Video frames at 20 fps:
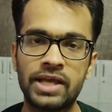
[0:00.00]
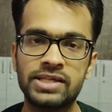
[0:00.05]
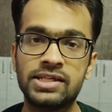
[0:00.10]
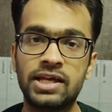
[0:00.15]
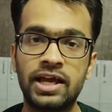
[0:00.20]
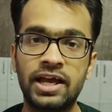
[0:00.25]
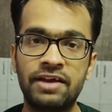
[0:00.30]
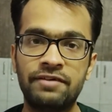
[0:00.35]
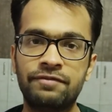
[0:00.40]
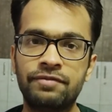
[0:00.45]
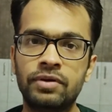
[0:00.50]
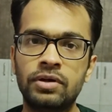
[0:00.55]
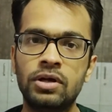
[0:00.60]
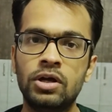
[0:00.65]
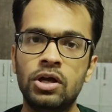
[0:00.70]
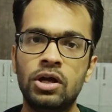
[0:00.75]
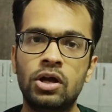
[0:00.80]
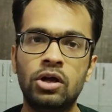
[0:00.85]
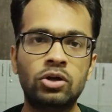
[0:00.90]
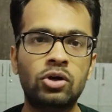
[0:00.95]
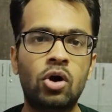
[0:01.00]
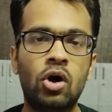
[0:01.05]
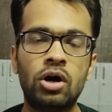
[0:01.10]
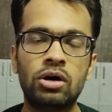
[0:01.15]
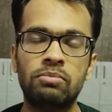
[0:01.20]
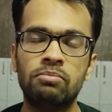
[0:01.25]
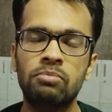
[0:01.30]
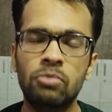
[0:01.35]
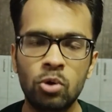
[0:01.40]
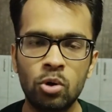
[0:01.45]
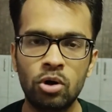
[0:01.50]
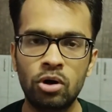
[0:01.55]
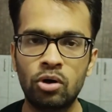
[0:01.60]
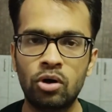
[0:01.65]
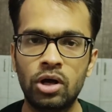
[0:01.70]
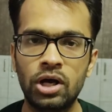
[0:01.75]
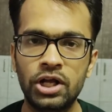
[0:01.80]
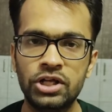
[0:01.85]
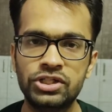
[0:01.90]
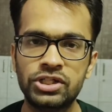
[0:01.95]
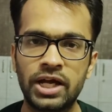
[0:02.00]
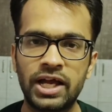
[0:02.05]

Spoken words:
as I have got more knowledge.